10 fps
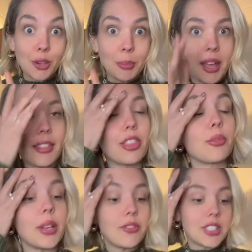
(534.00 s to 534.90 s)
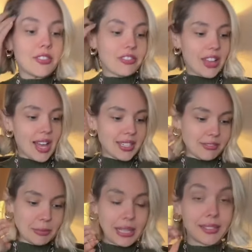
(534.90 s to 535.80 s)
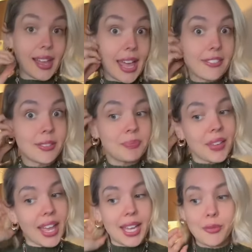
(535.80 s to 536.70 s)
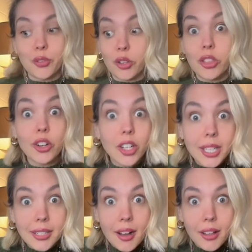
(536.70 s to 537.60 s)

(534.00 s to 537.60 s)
my thrift find of my life. I got them for $30.